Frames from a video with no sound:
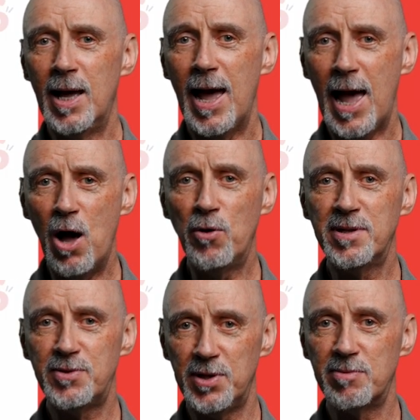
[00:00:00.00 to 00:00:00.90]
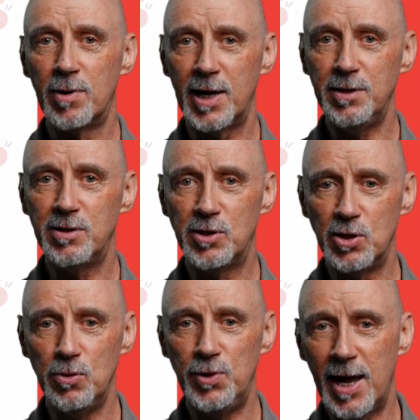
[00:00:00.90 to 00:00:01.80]
how does this relate
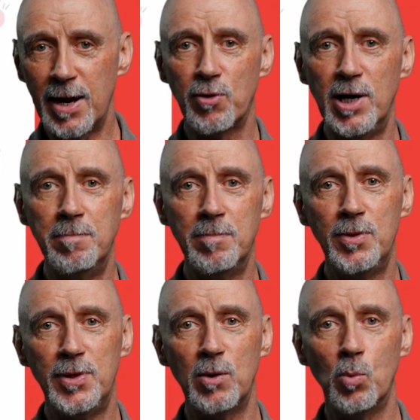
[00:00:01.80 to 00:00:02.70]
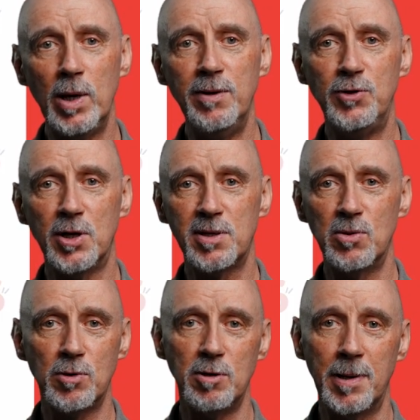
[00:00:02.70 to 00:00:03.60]
to the acronym that we've just
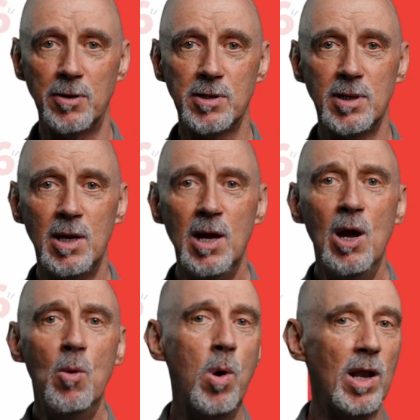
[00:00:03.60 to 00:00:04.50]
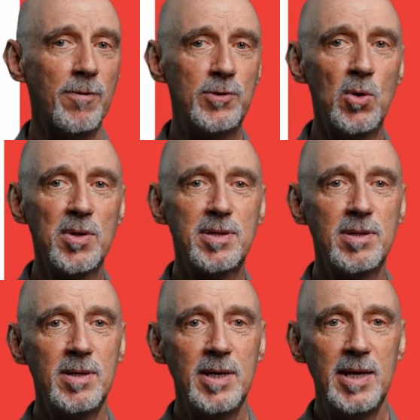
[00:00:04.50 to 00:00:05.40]
talked about? Well, of
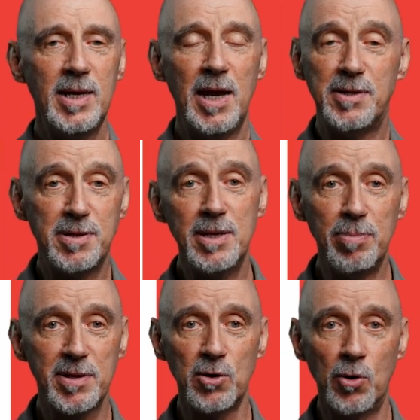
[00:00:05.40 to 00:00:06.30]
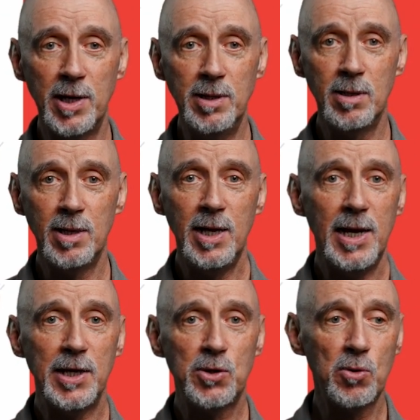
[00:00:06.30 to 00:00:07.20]
course, it's a simple story.
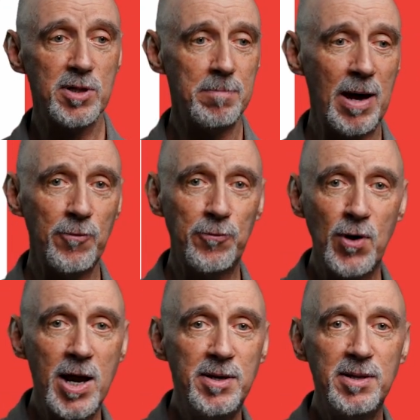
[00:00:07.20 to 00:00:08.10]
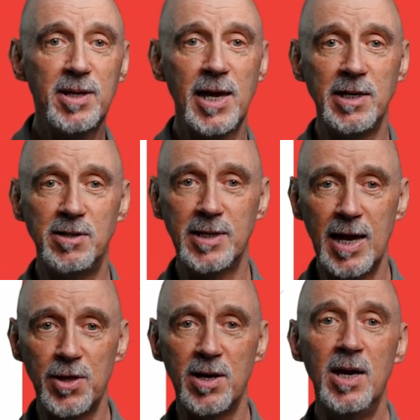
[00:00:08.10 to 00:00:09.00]
It talks about friends getting
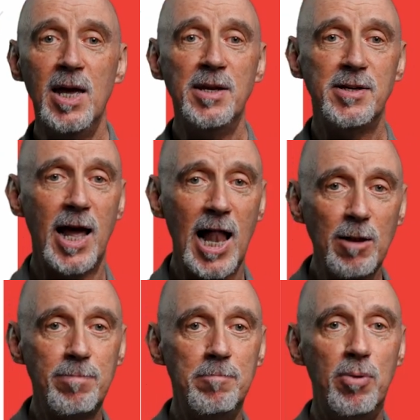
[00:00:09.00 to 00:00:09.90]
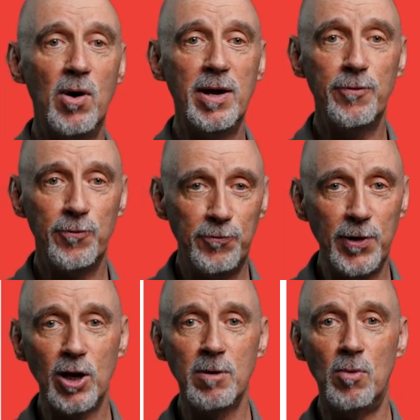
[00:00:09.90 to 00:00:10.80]
together to help a boy
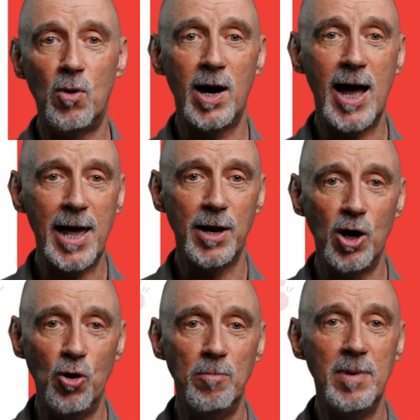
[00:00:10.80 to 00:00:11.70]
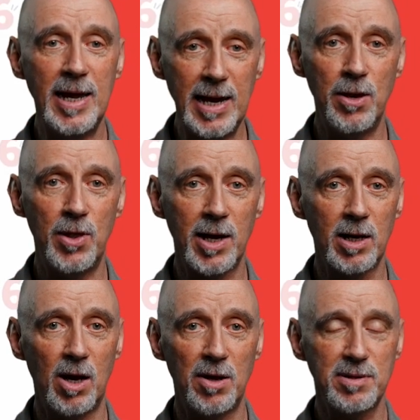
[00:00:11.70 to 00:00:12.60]
feel more at home in their
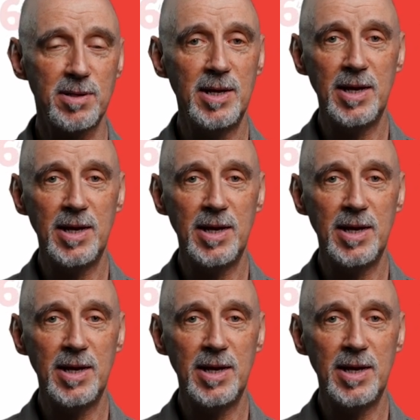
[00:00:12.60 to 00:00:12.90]
class.